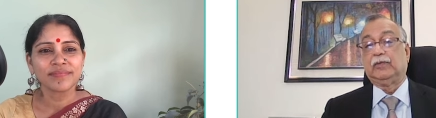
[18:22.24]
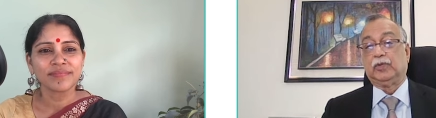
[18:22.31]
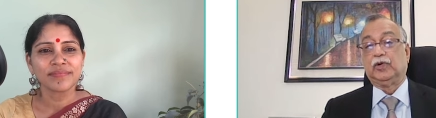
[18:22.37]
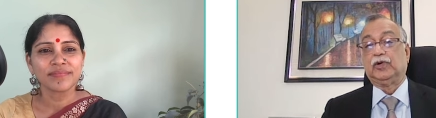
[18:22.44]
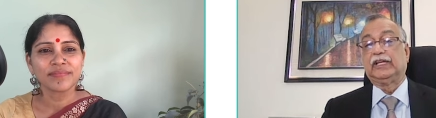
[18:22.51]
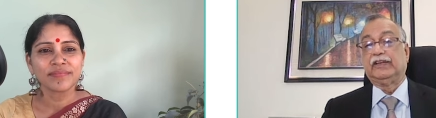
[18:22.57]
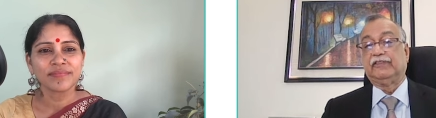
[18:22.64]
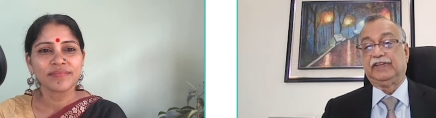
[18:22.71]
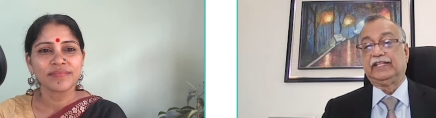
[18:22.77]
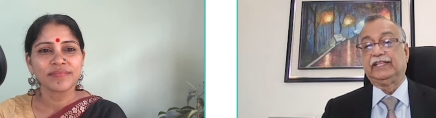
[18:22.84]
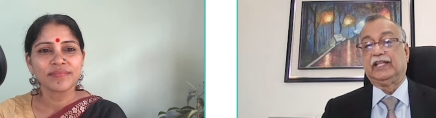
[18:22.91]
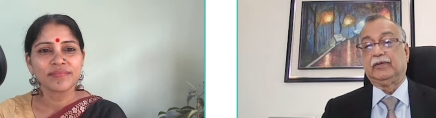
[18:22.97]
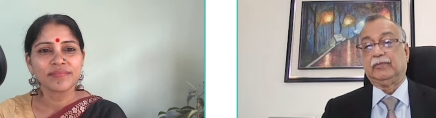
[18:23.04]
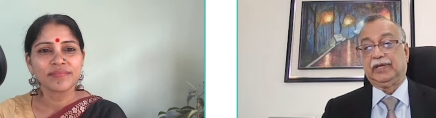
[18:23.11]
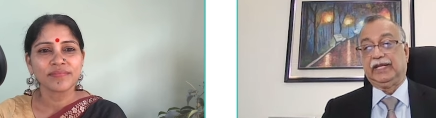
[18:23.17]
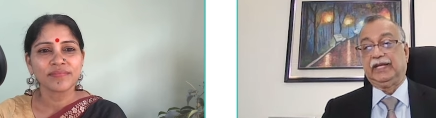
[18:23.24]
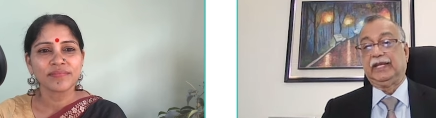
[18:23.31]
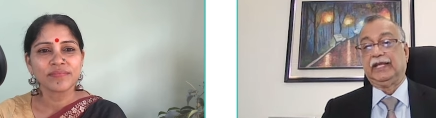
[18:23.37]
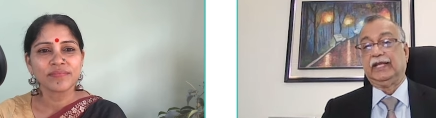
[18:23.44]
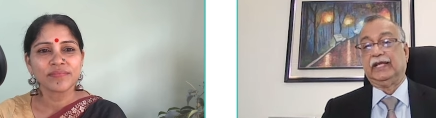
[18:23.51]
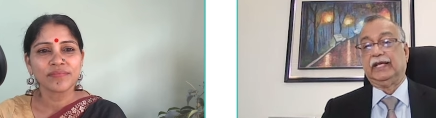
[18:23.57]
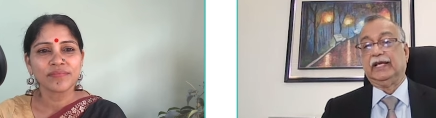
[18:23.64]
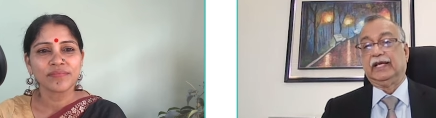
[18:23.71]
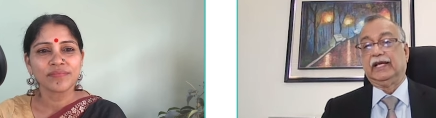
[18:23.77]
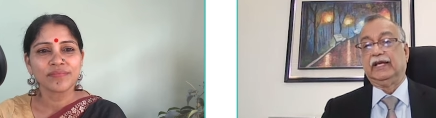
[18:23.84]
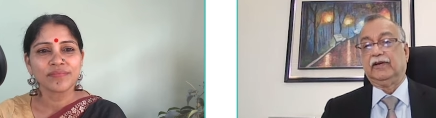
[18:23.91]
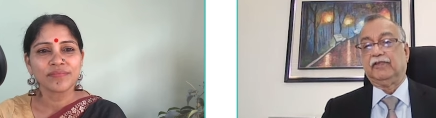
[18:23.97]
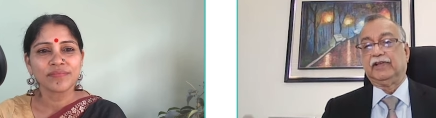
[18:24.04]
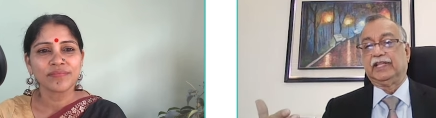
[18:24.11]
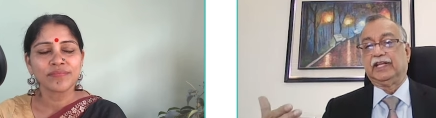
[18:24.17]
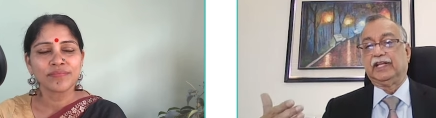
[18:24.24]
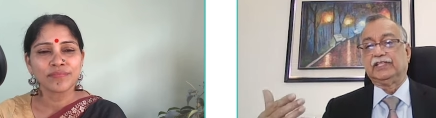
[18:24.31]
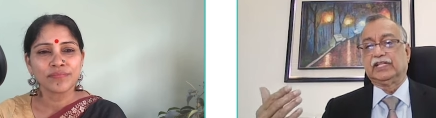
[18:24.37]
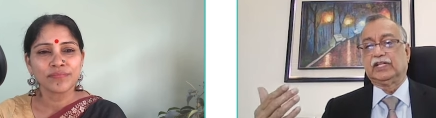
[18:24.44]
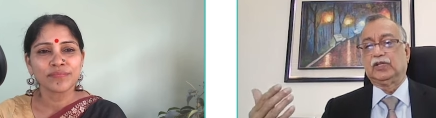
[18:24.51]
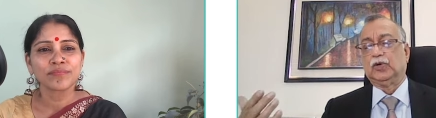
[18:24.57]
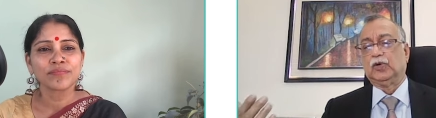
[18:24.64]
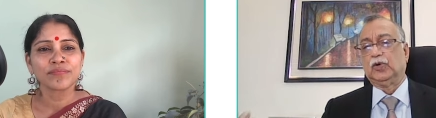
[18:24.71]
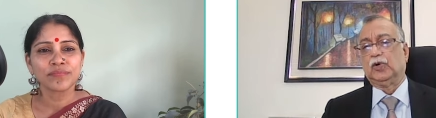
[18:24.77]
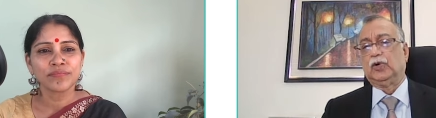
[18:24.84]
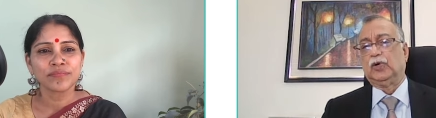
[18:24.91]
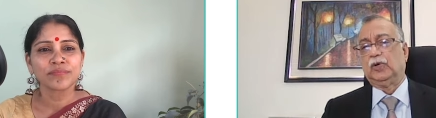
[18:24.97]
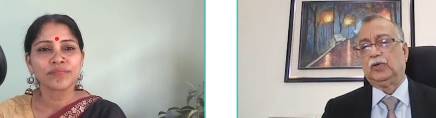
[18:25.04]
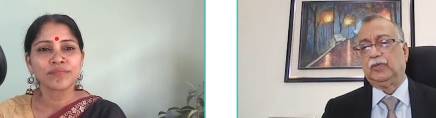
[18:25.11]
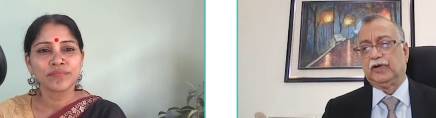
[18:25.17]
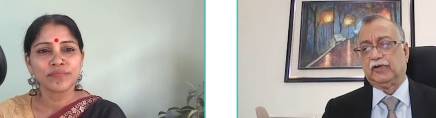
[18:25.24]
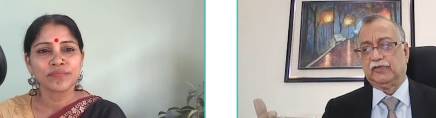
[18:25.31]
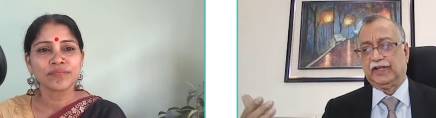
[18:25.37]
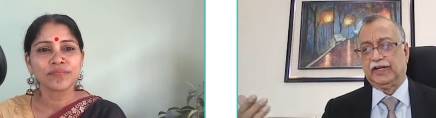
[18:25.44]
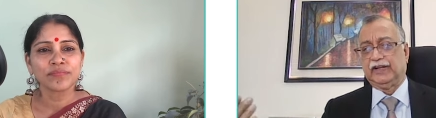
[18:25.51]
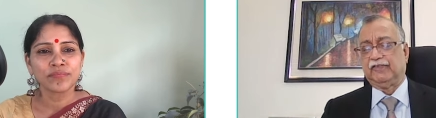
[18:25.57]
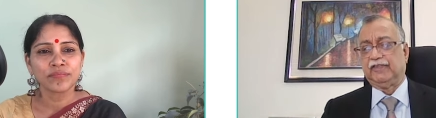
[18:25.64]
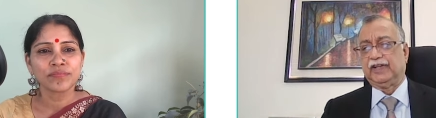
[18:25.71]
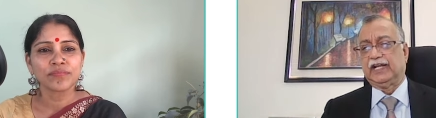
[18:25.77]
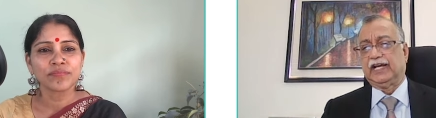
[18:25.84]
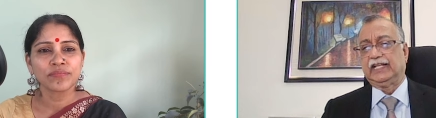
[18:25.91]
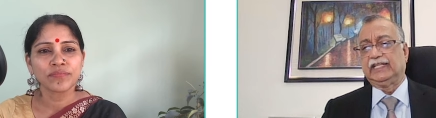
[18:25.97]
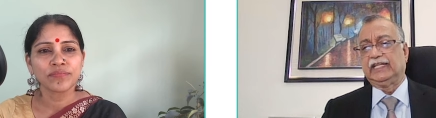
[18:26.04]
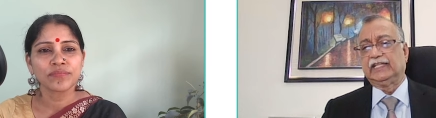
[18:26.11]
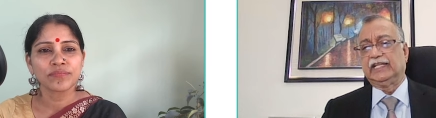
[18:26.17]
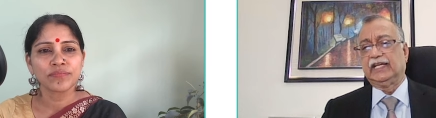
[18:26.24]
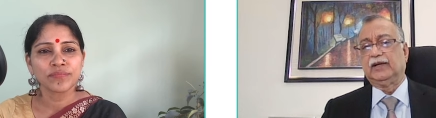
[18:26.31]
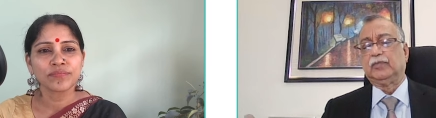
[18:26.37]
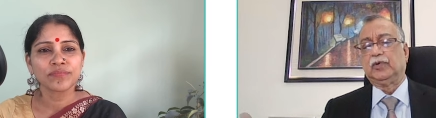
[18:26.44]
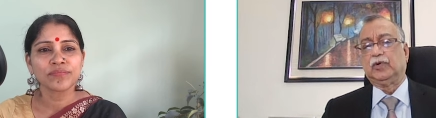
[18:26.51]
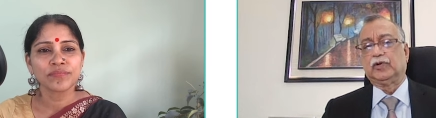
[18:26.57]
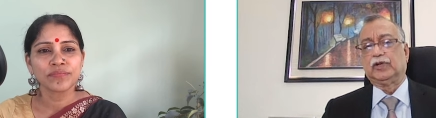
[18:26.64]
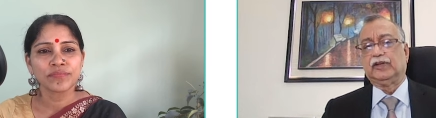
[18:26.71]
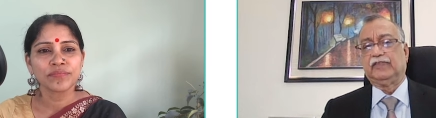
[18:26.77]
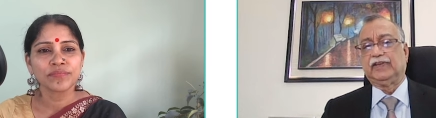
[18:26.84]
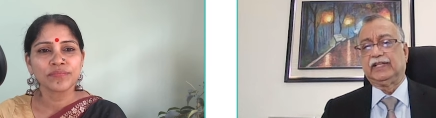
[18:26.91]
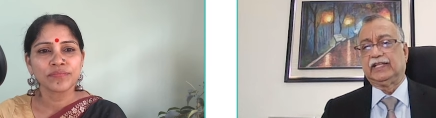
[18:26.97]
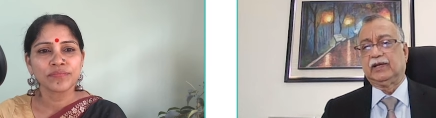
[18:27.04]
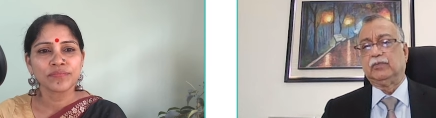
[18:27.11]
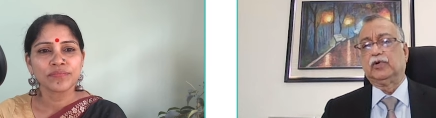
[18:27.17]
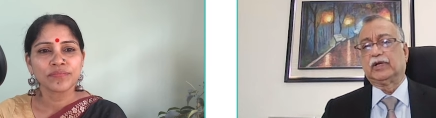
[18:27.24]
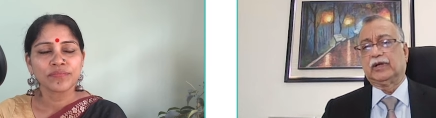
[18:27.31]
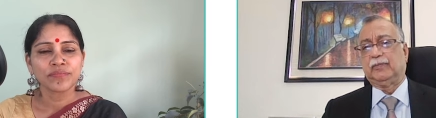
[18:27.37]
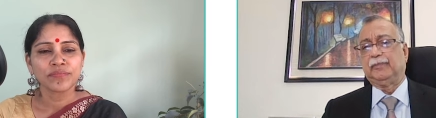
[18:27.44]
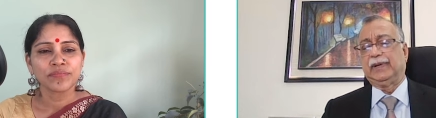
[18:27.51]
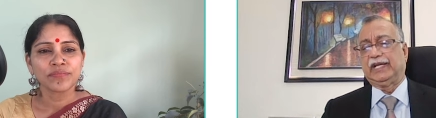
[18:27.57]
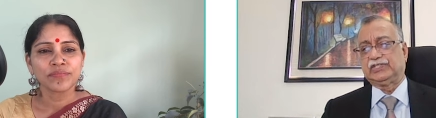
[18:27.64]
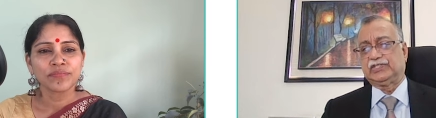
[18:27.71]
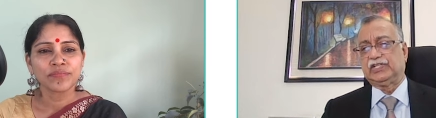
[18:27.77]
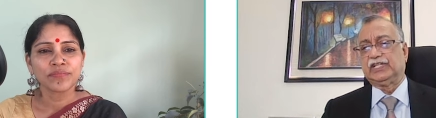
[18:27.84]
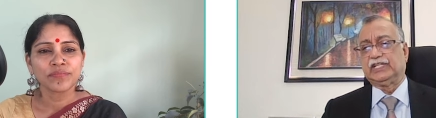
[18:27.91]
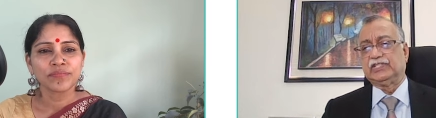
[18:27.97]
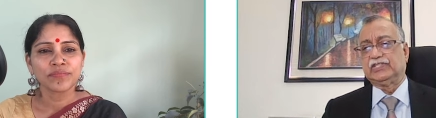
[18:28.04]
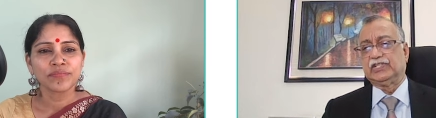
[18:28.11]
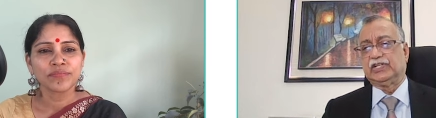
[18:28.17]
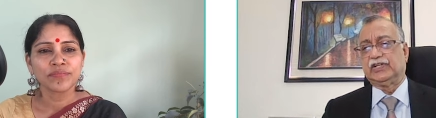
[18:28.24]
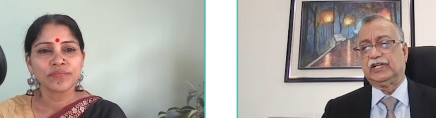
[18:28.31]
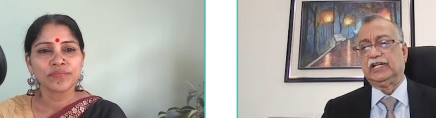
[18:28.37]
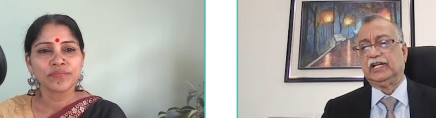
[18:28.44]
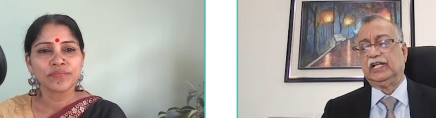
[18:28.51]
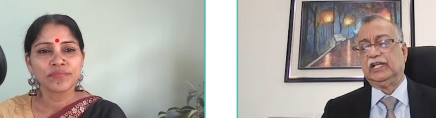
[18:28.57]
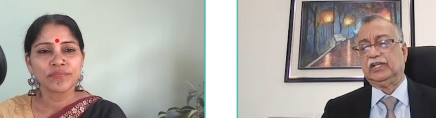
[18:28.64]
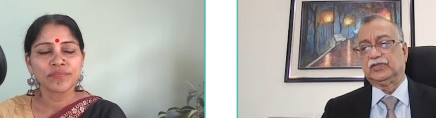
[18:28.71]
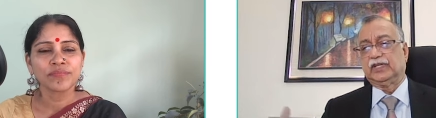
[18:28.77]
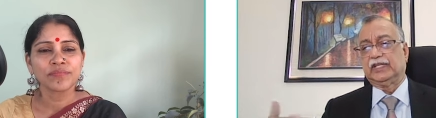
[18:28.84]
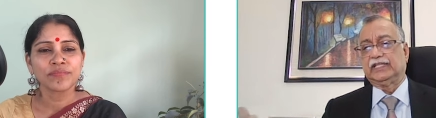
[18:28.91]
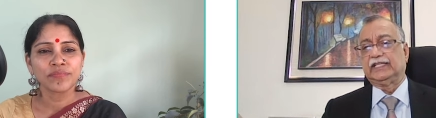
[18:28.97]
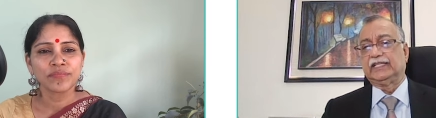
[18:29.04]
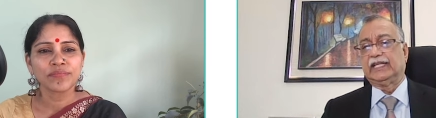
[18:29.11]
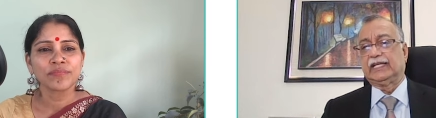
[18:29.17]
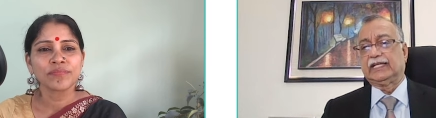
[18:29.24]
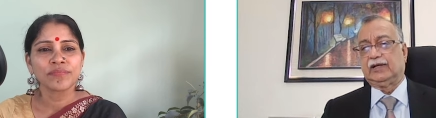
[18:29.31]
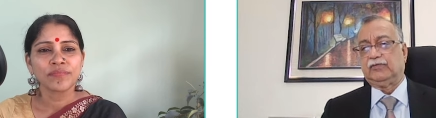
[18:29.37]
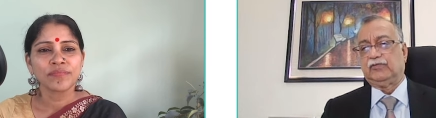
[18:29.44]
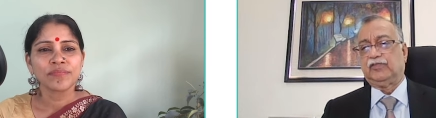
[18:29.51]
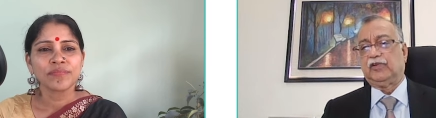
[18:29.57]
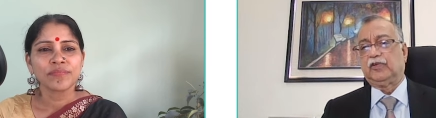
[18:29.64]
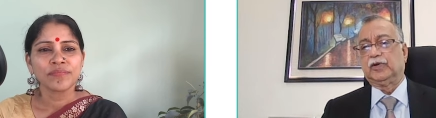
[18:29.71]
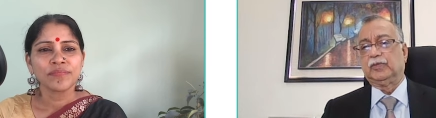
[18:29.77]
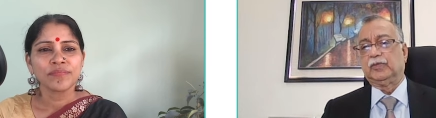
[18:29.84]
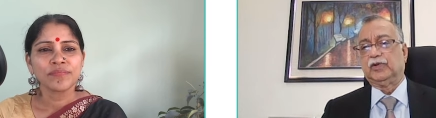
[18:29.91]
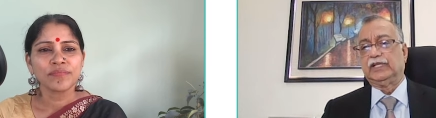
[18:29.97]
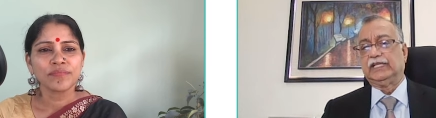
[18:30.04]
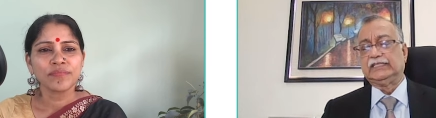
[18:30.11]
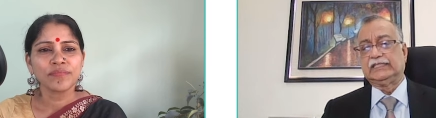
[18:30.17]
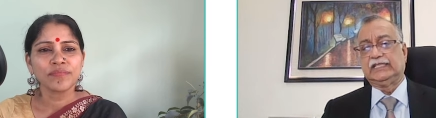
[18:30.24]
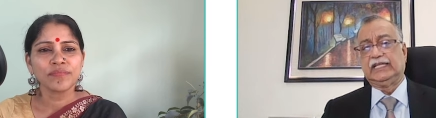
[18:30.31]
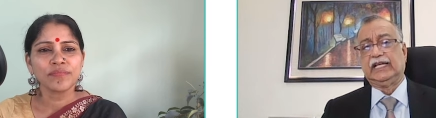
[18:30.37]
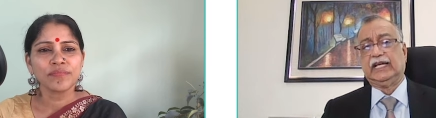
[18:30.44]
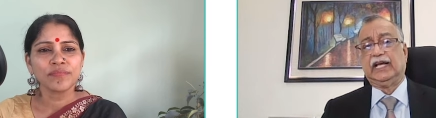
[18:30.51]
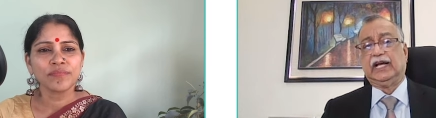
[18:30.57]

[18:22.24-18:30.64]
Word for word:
Speaker 1: are more giving than men, uh, whether it's at home or wherever. I think they're more giving, they're more compassionate in general. So I think they come forward more easily.